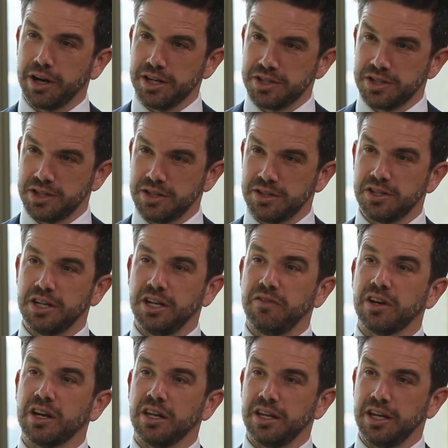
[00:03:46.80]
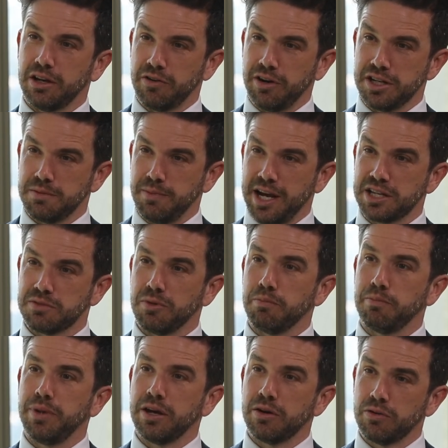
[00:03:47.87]
significantly increased
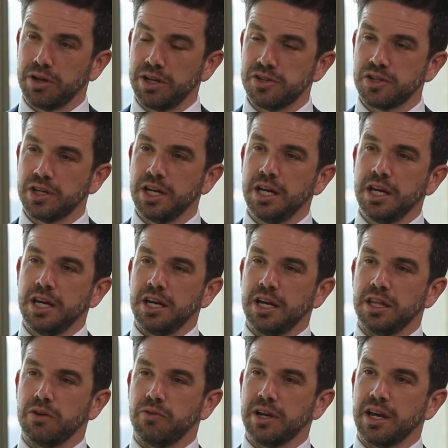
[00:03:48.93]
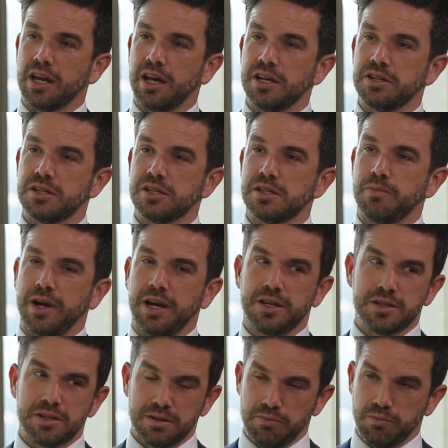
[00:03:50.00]
maximum penalties in the regulation
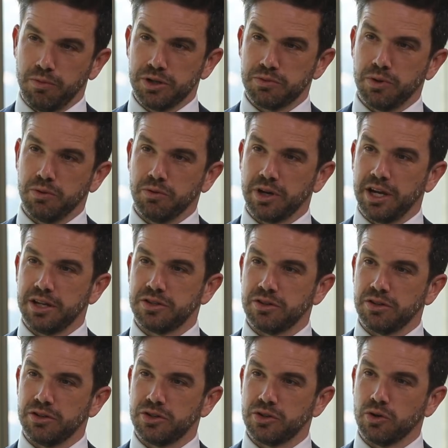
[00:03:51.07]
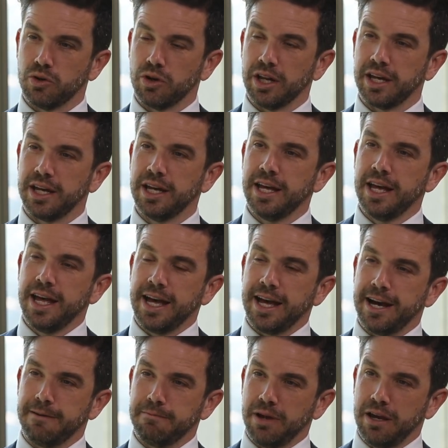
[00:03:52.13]
space, which we will get to shortly,
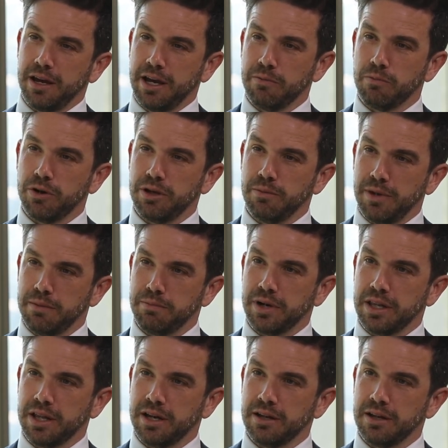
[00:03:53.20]
and what you meant by